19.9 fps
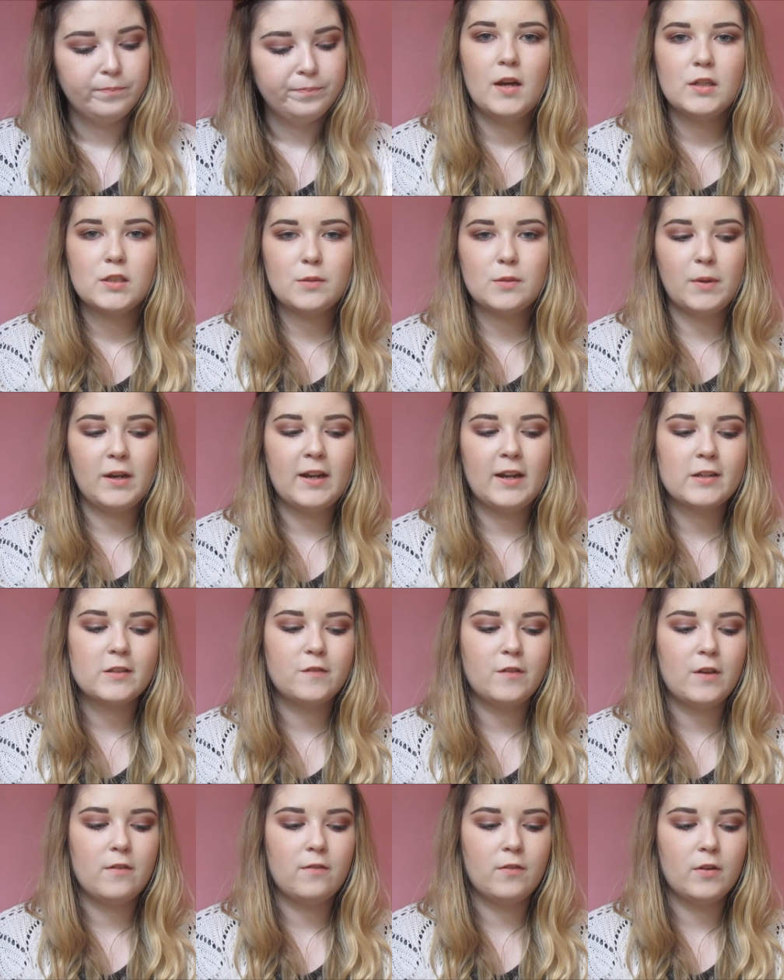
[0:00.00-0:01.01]
So my next
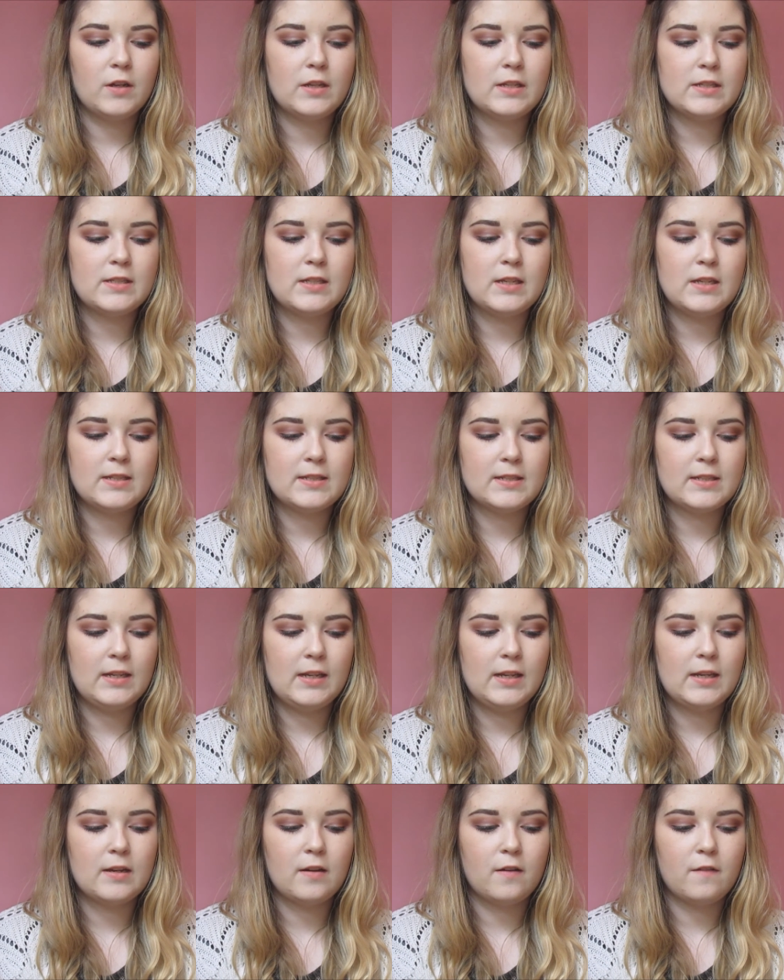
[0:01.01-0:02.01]
favourite is the
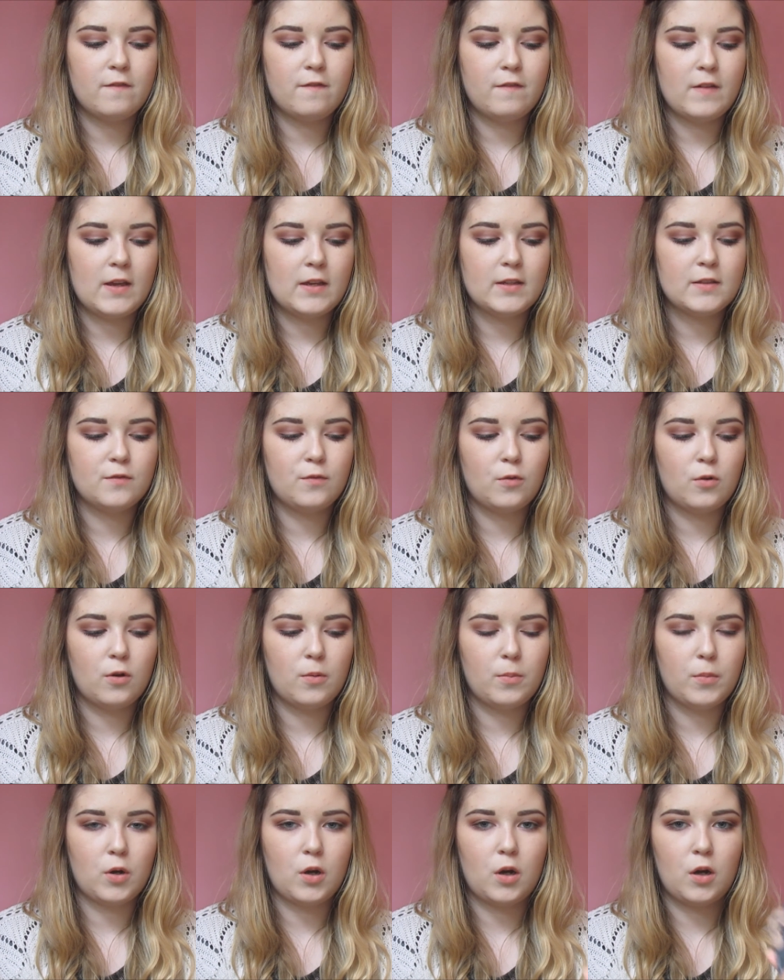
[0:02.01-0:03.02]
Sleek Face
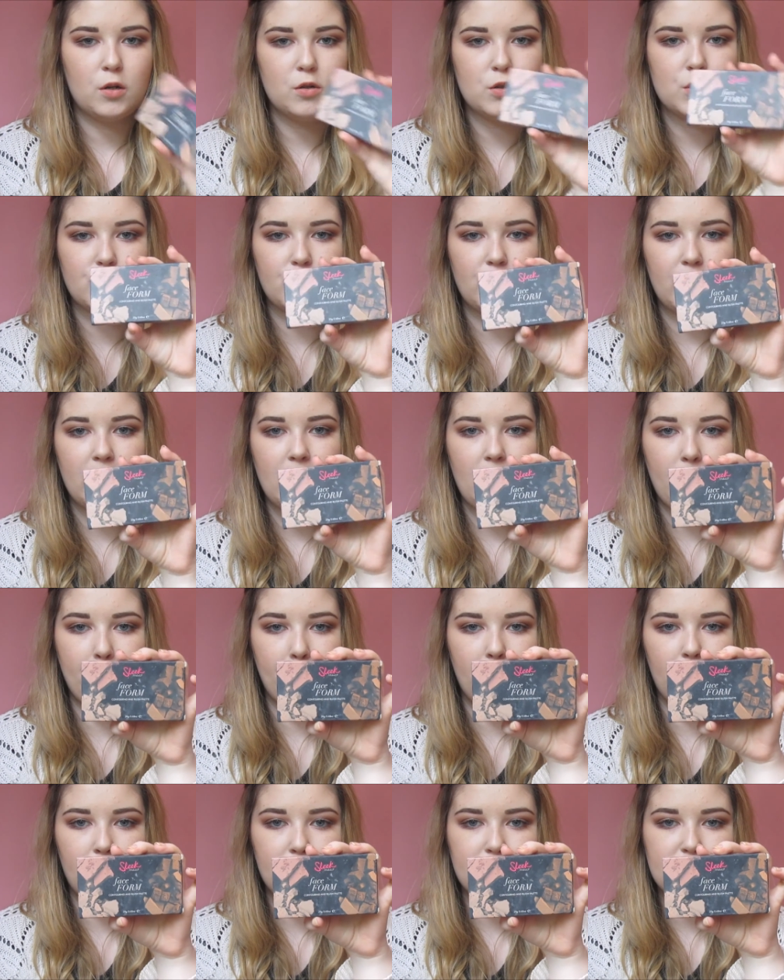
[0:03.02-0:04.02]
Form Contouring
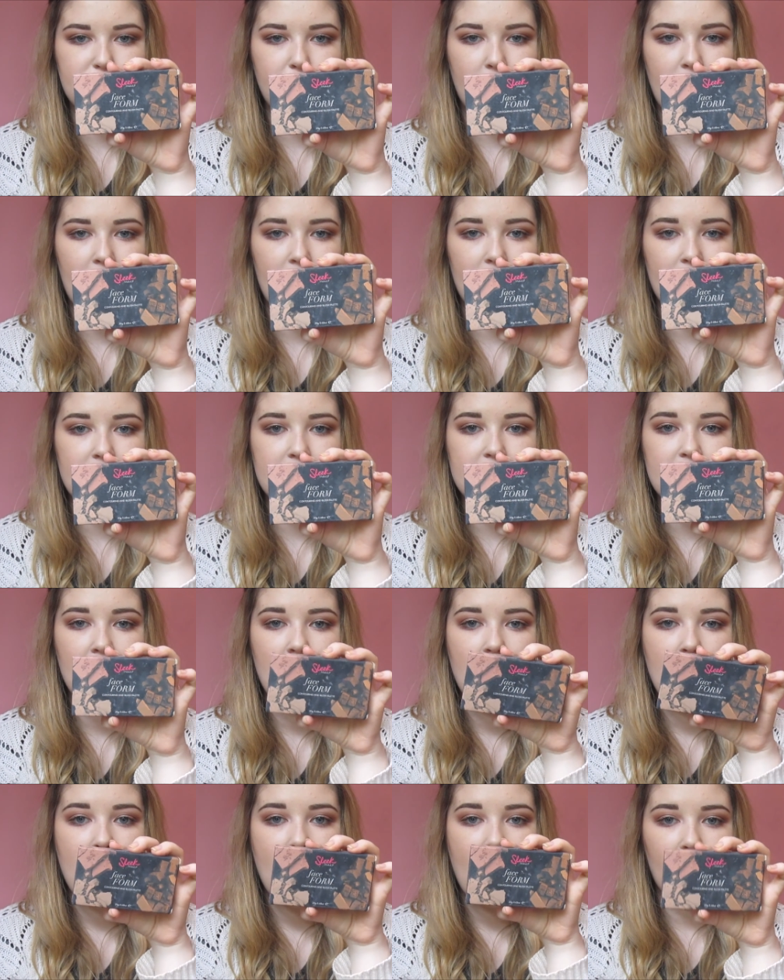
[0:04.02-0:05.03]
and Blush Palette.
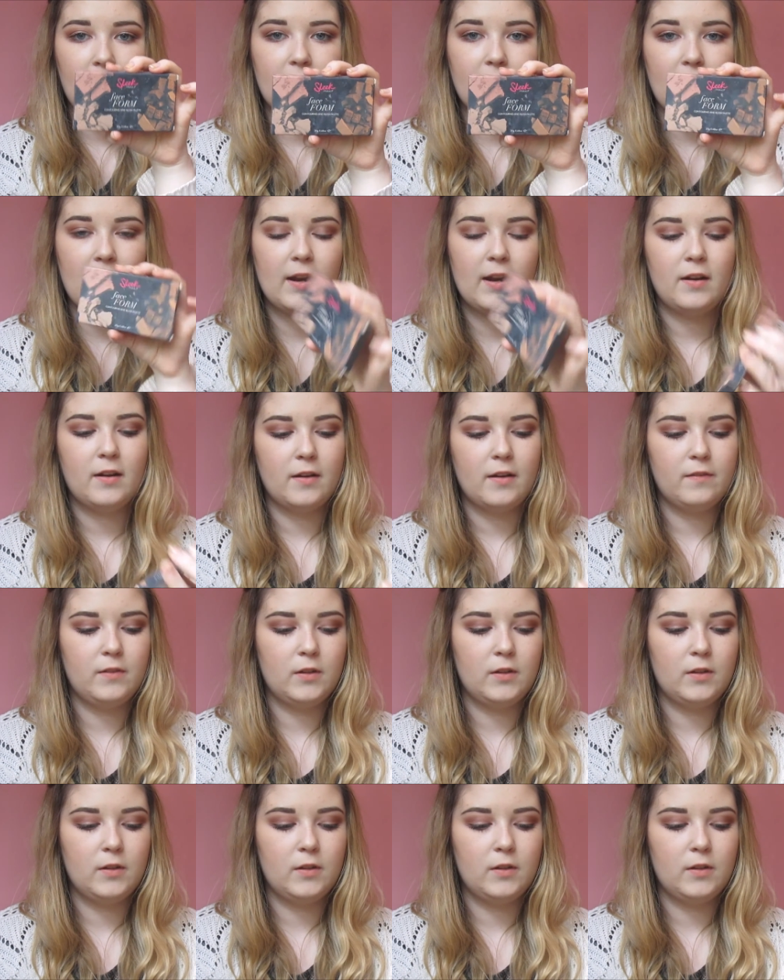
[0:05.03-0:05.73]
Again, I've